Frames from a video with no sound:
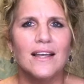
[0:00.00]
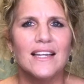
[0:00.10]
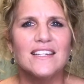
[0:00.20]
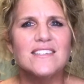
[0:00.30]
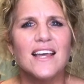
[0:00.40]
And
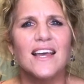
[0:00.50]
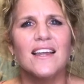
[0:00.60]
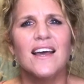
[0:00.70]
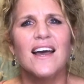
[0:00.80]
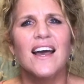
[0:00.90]
he
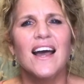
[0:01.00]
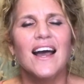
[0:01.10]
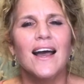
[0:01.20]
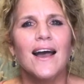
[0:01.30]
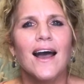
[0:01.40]
said,
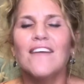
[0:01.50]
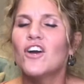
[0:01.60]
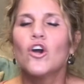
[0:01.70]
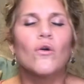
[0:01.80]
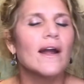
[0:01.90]
I have a
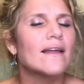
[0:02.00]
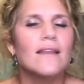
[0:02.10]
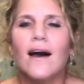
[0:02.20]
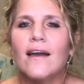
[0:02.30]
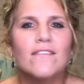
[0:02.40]
great
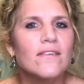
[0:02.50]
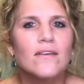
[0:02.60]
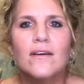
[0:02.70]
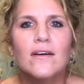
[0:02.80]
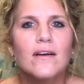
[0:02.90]
life.
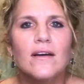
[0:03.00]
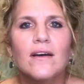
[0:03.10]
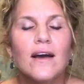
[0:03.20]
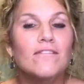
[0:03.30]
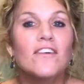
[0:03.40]

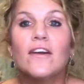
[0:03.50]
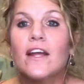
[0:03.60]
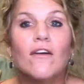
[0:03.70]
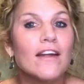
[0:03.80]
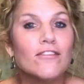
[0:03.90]
I'm very
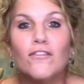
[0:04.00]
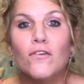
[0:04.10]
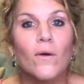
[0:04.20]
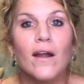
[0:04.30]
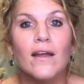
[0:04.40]
grateful
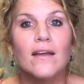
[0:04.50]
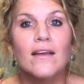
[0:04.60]
for it.